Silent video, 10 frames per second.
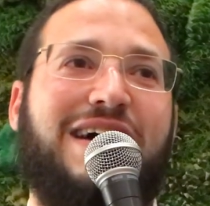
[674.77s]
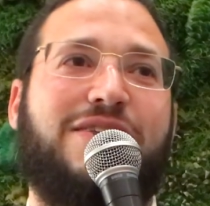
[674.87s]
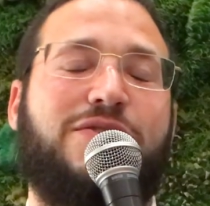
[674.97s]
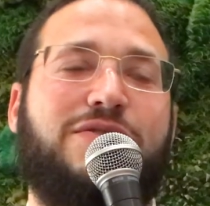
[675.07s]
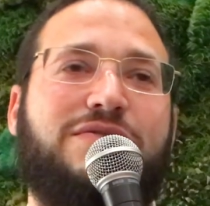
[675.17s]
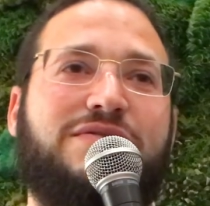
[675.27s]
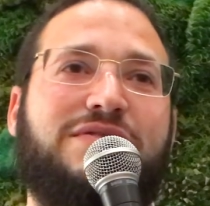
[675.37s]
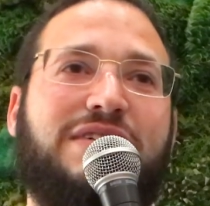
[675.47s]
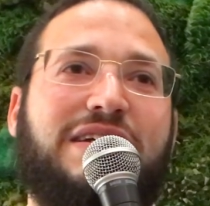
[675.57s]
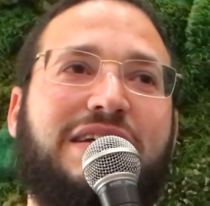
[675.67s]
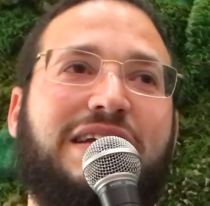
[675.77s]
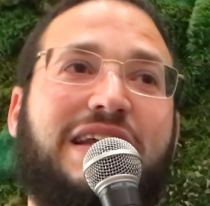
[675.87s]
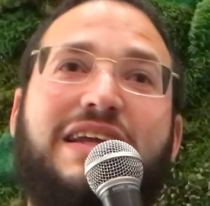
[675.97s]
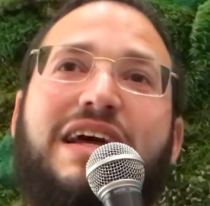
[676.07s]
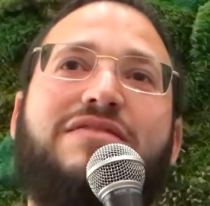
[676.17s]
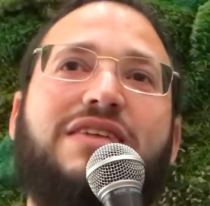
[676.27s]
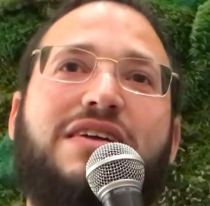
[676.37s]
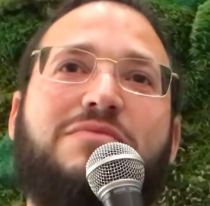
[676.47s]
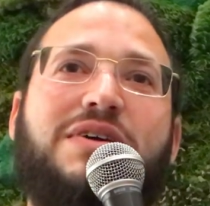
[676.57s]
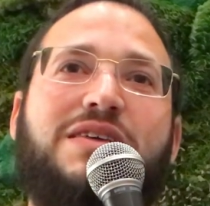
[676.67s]
Yaakov, he didn't have
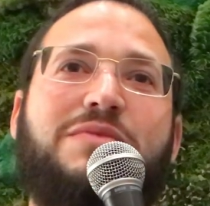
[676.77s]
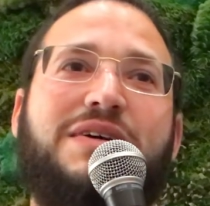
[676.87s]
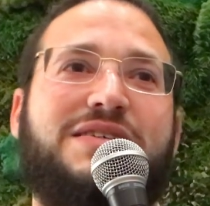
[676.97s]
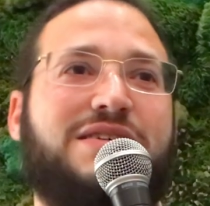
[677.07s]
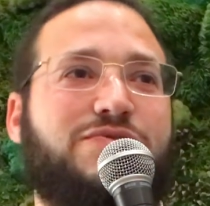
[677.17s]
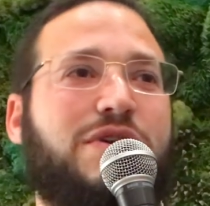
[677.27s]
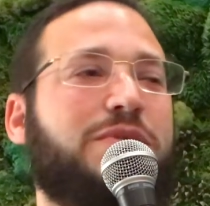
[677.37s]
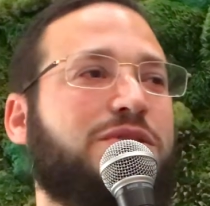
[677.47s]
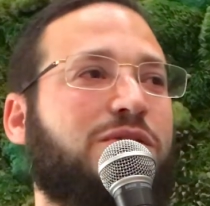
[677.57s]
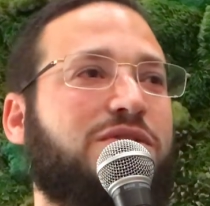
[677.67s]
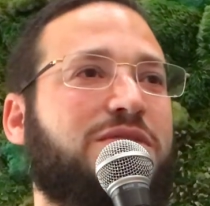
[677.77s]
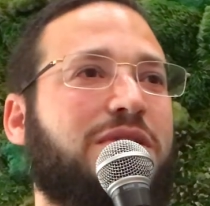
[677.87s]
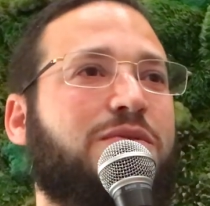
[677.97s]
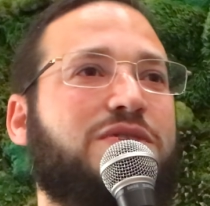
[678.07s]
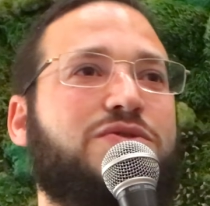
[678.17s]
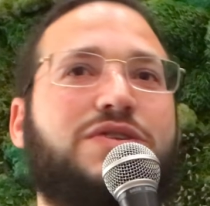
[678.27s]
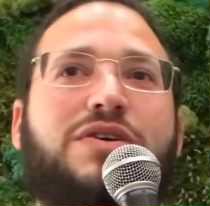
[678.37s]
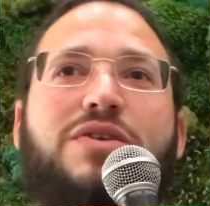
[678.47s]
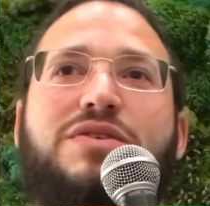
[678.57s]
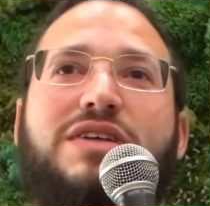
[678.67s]
a lot of money because his Rabbi told him, I want you
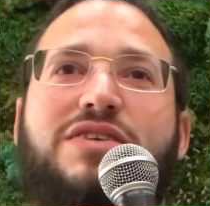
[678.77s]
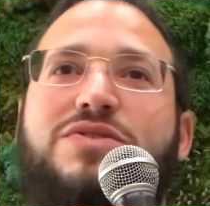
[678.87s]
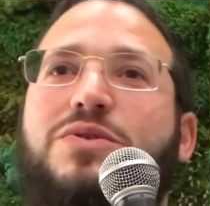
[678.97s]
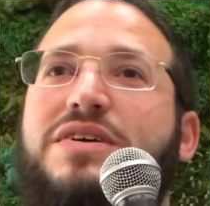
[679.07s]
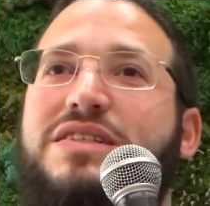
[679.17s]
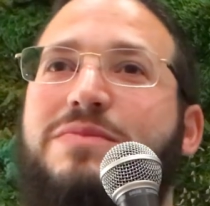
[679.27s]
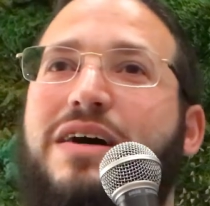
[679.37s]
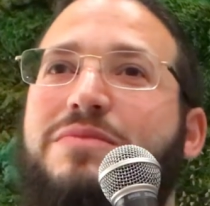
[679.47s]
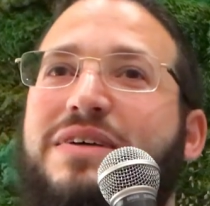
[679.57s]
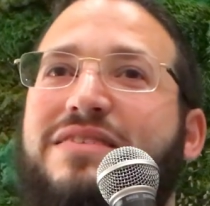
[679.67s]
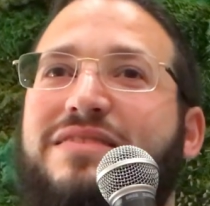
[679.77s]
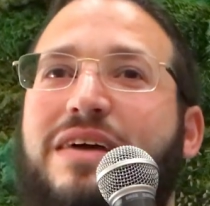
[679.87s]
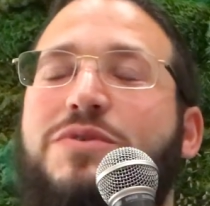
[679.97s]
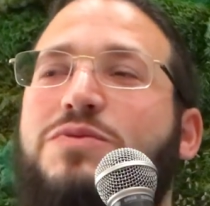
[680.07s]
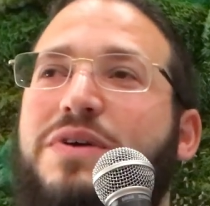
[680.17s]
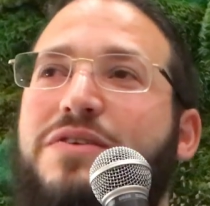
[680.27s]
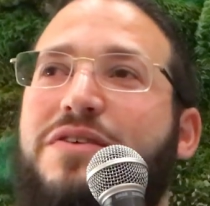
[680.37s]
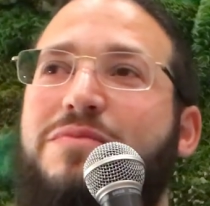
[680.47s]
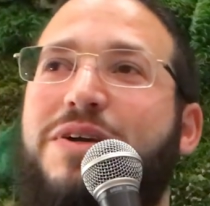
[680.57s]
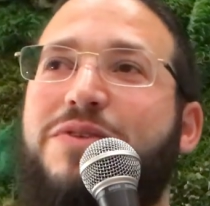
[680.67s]
to go tell stories about me. How much
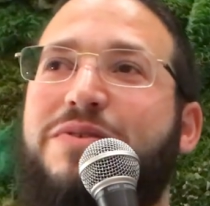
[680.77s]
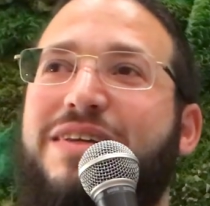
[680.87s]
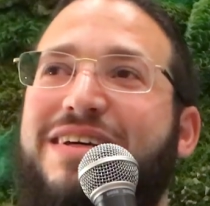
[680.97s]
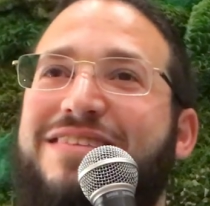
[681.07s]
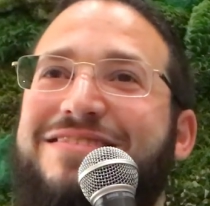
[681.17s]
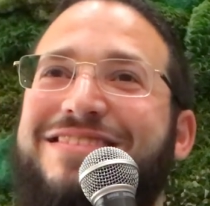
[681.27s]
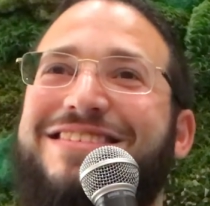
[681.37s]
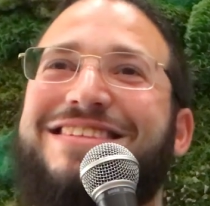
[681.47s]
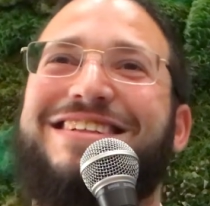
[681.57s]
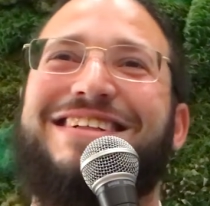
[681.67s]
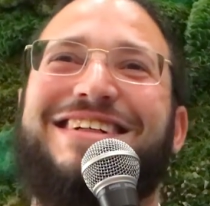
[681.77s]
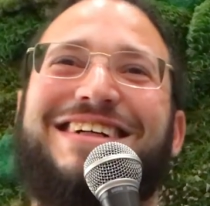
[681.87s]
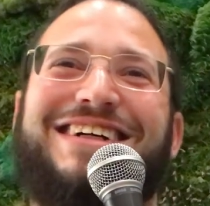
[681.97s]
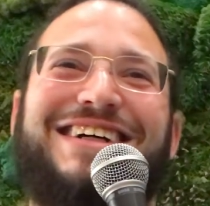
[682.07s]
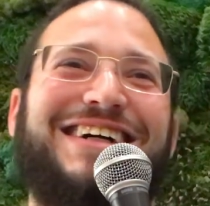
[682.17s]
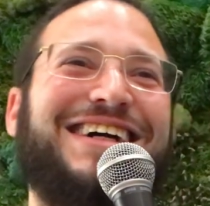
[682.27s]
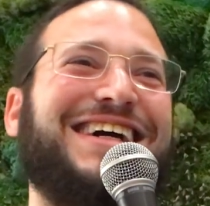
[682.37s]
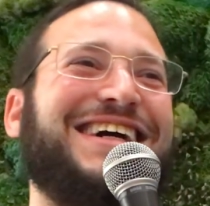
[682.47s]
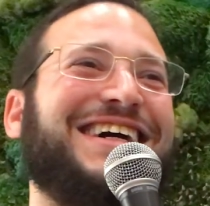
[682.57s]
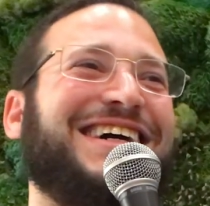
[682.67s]
money are you going to make doing that?